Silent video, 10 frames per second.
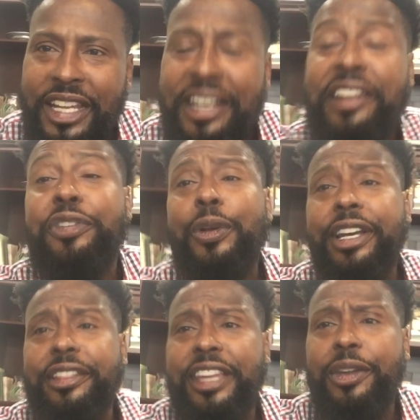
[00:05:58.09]
And then if you
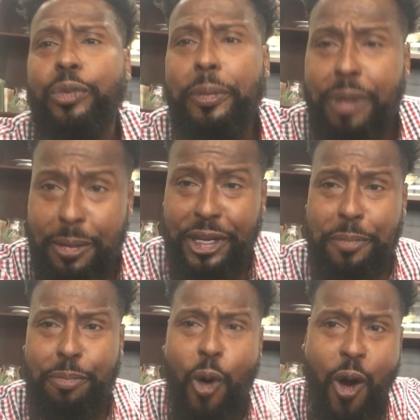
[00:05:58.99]
look at the
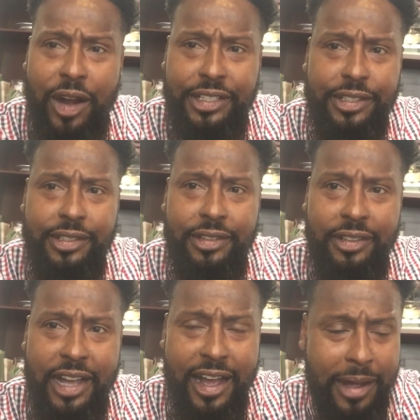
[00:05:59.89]
Republican Party's,
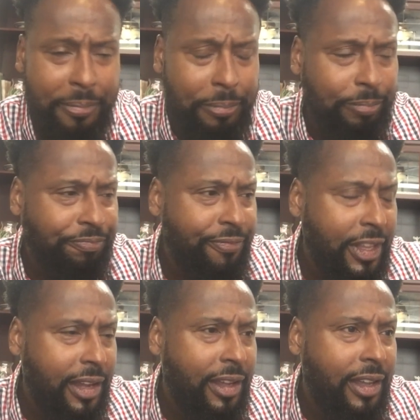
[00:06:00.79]
um,
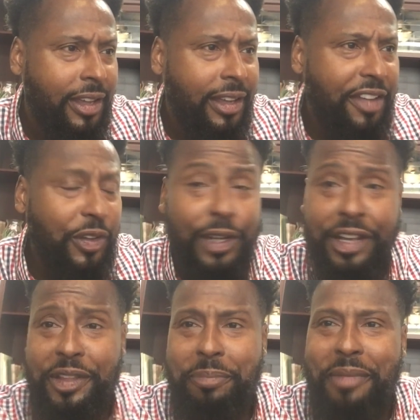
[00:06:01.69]
if you look at their